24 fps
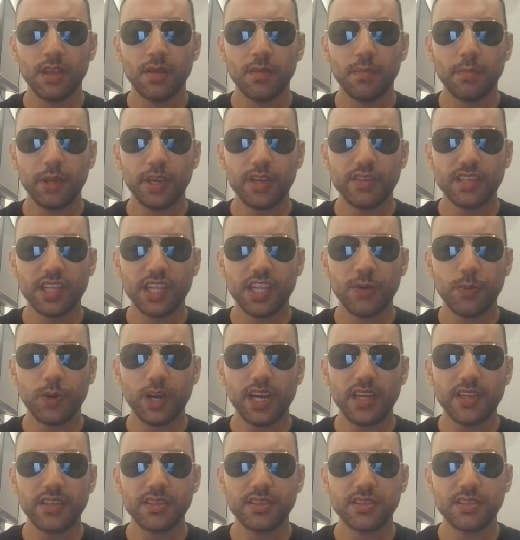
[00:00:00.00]
because
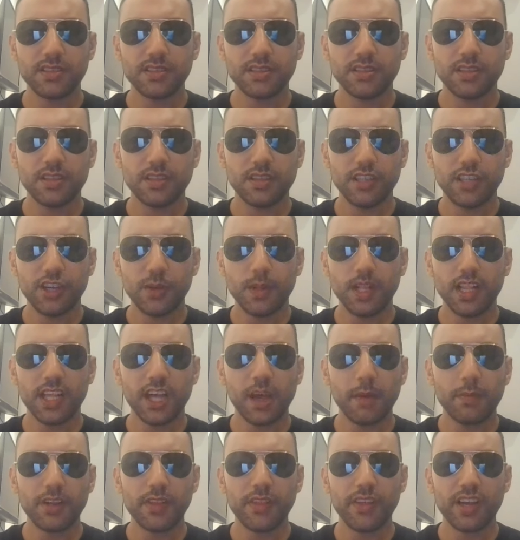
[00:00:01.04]
otherwise you will
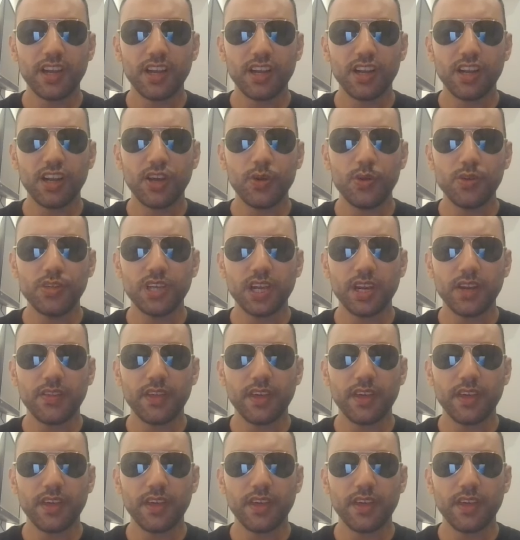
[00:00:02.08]
come to the conclusion